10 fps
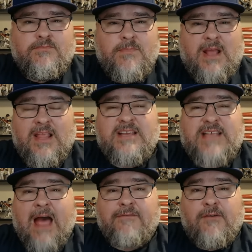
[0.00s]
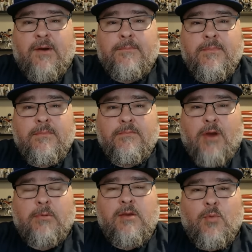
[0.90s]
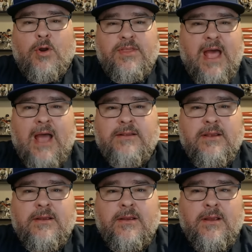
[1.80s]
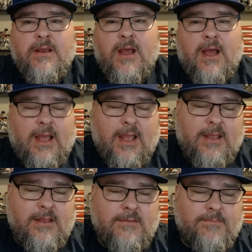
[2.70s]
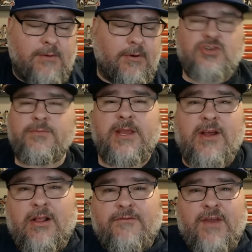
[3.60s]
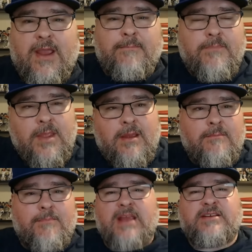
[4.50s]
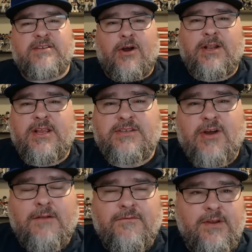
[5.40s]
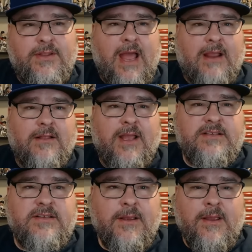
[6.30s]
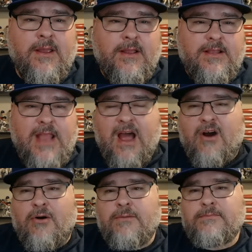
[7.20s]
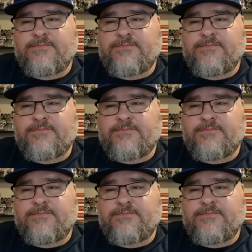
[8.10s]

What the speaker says: at least half of them, probably more than that. Pete Rose should be in the Hall of Fame based on his on-field accolades. Now,